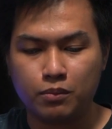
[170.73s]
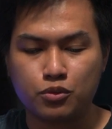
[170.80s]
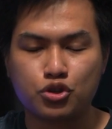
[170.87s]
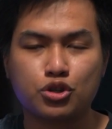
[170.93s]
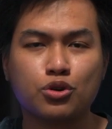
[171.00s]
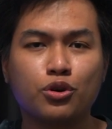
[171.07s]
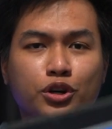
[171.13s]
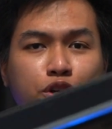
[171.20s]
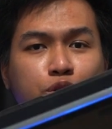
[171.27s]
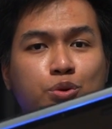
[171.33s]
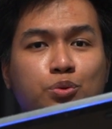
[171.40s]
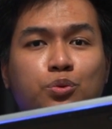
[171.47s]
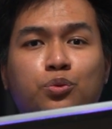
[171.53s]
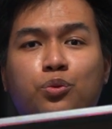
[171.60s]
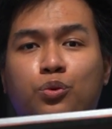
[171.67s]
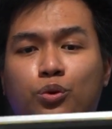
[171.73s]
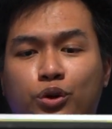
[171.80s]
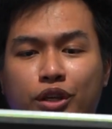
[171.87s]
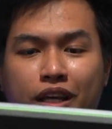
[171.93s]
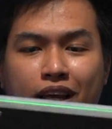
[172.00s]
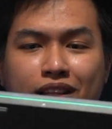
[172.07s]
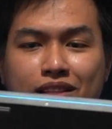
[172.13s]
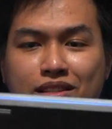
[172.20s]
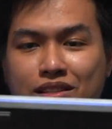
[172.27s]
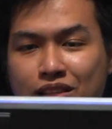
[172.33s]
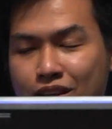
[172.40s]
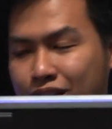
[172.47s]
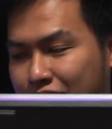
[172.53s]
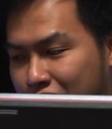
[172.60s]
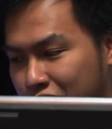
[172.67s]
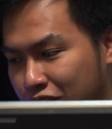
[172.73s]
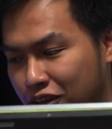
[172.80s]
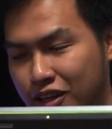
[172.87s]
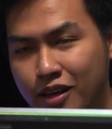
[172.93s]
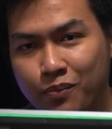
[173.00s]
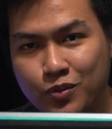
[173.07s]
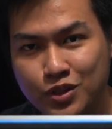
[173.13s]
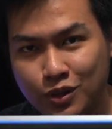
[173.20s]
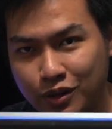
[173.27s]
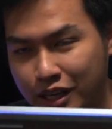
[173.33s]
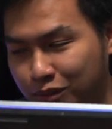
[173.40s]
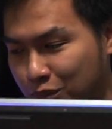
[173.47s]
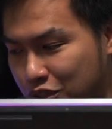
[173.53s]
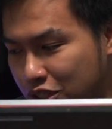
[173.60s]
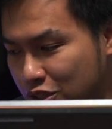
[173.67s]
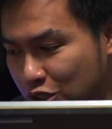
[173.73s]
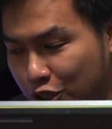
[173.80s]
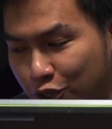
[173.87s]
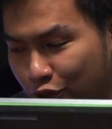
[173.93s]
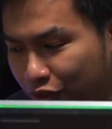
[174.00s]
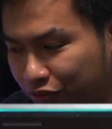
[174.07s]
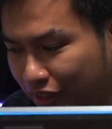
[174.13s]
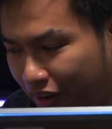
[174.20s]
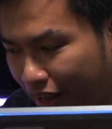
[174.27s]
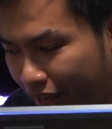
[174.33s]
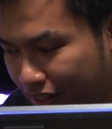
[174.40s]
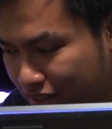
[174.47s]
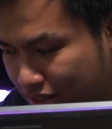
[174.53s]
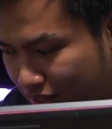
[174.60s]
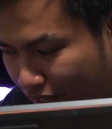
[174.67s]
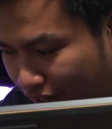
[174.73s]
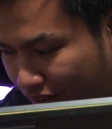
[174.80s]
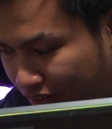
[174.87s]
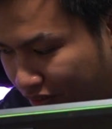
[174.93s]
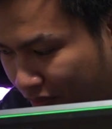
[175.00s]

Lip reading: sure you can't see it clearly, so let me just turn off the lights now